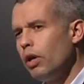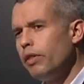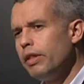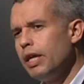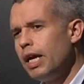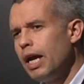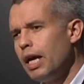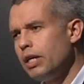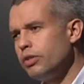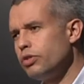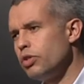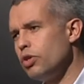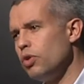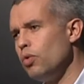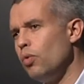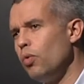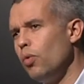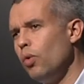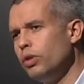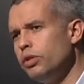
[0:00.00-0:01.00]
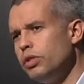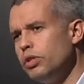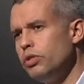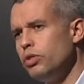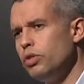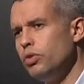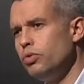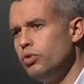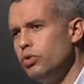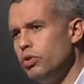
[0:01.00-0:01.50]
and they ask you, what did
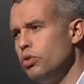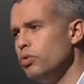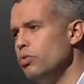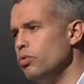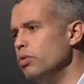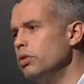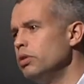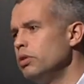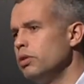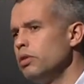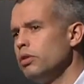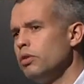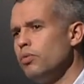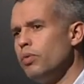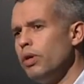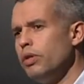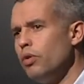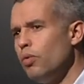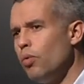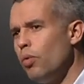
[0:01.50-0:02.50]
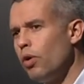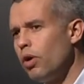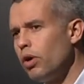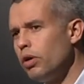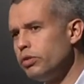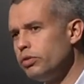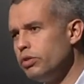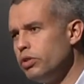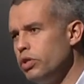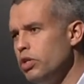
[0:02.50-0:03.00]
you do when the
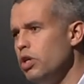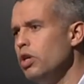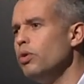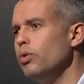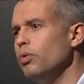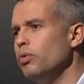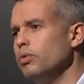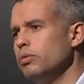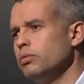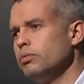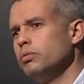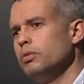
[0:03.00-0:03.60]
world knew